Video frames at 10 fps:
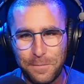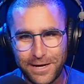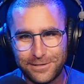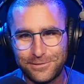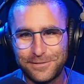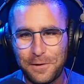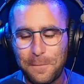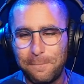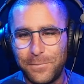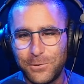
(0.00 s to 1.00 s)
Patrick's
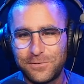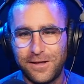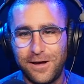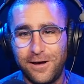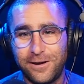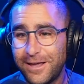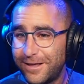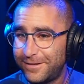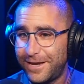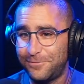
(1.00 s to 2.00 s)
boost on.
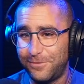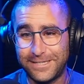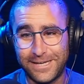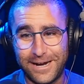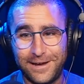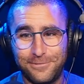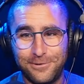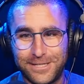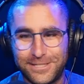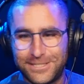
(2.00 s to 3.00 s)
They didn't write that. I
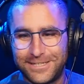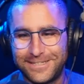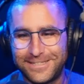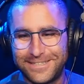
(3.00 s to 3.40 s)
wrote that shit.